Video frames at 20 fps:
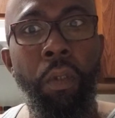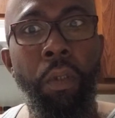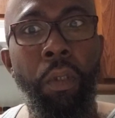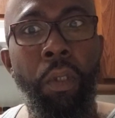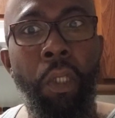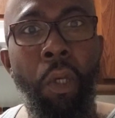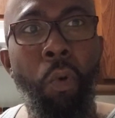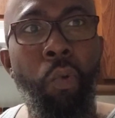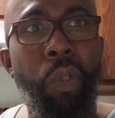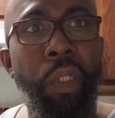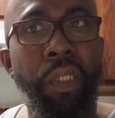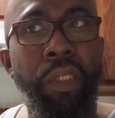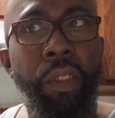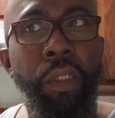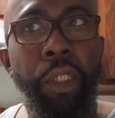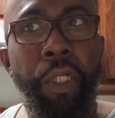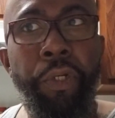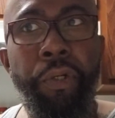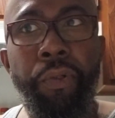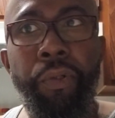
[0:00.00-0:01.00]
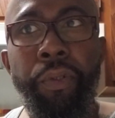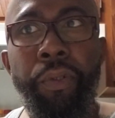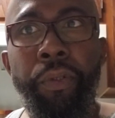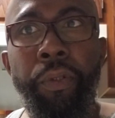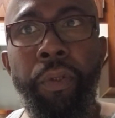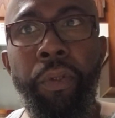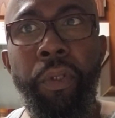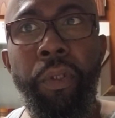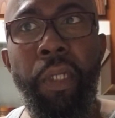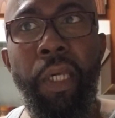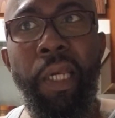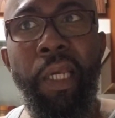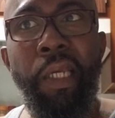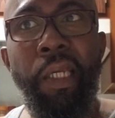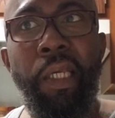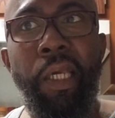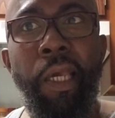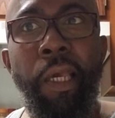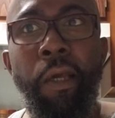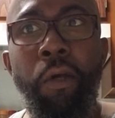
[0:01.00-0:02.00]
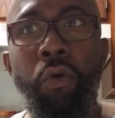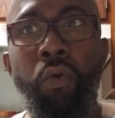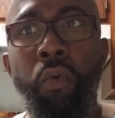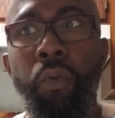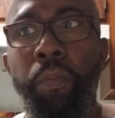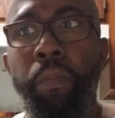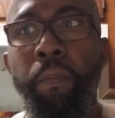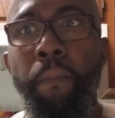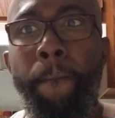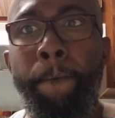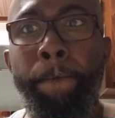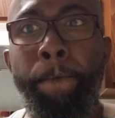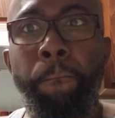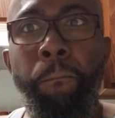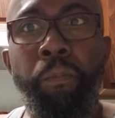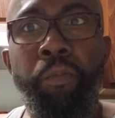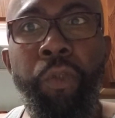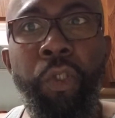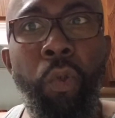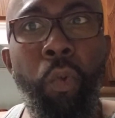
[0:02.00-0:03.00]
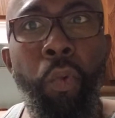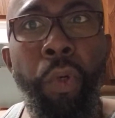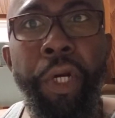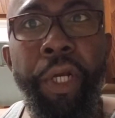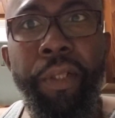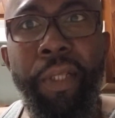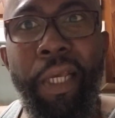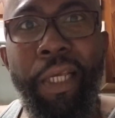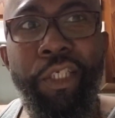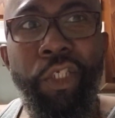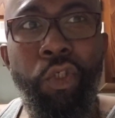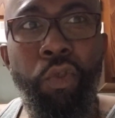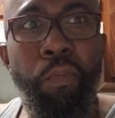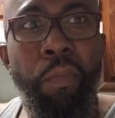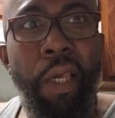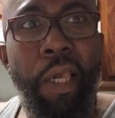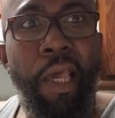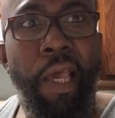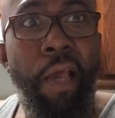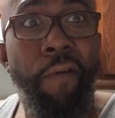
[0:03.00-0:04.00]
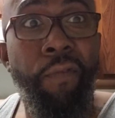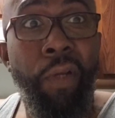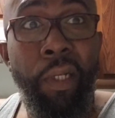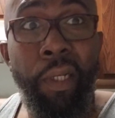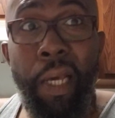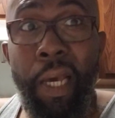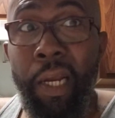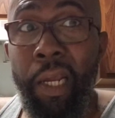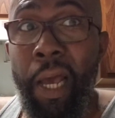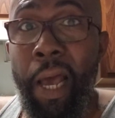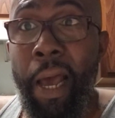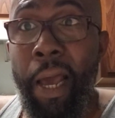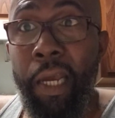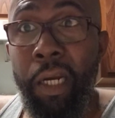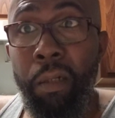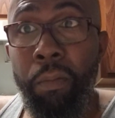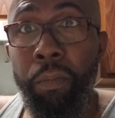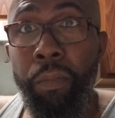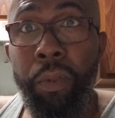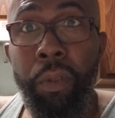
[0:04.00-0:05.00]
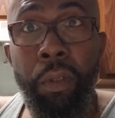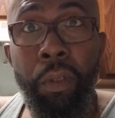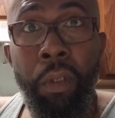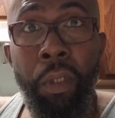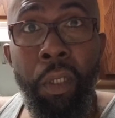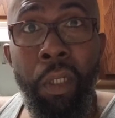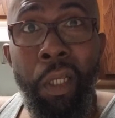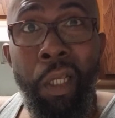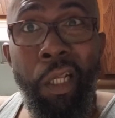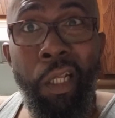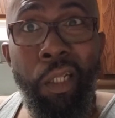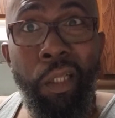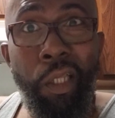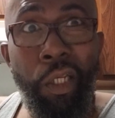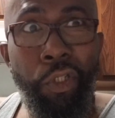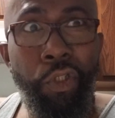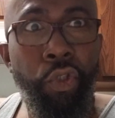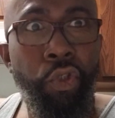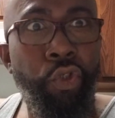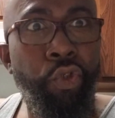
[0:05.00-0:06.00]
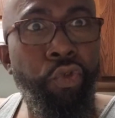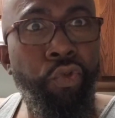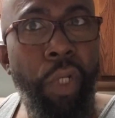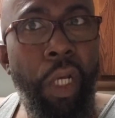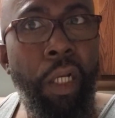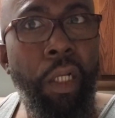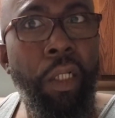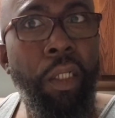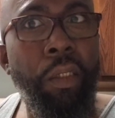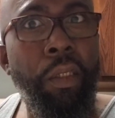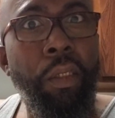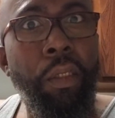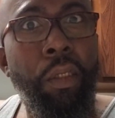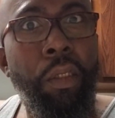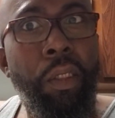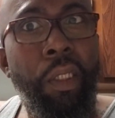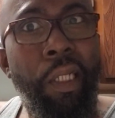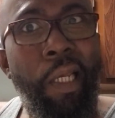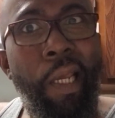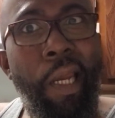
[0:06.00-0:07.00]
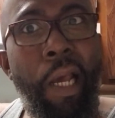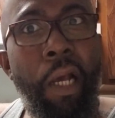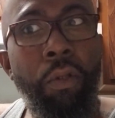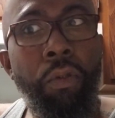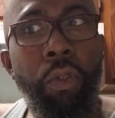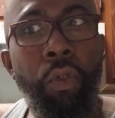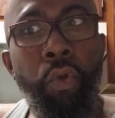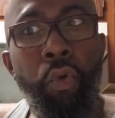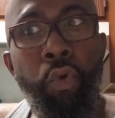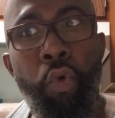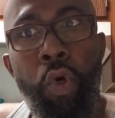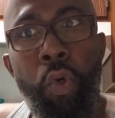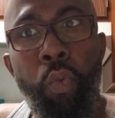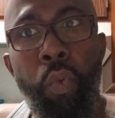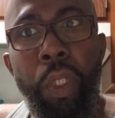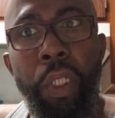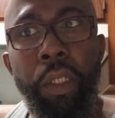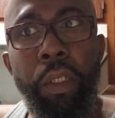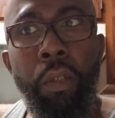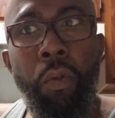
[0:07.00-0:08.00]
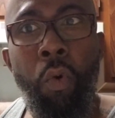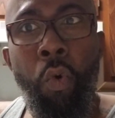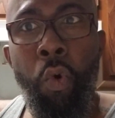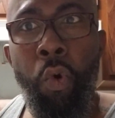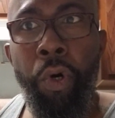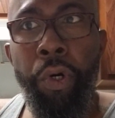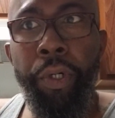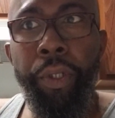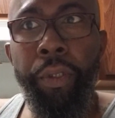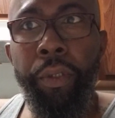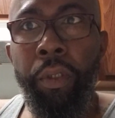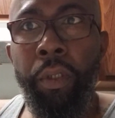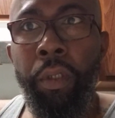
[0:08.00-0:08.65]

don't consider any help, to where that you may have a lot of items that you're struggling to get out the door with, or,